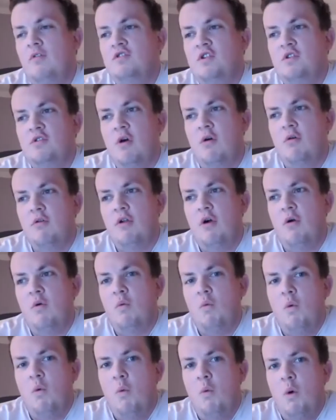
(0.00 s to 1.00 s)
who don't
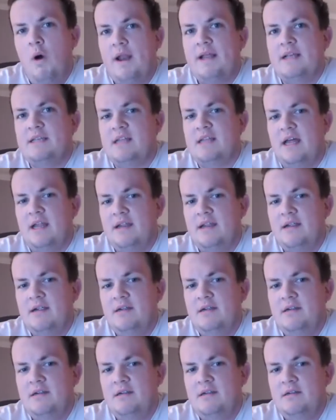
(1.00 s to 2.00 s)
know what is that
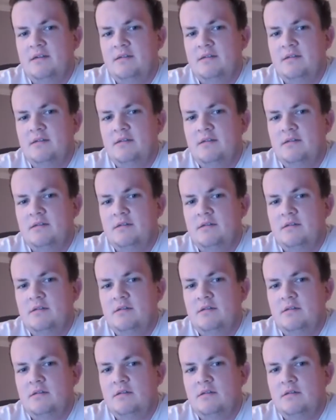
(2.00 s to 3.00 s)
it's a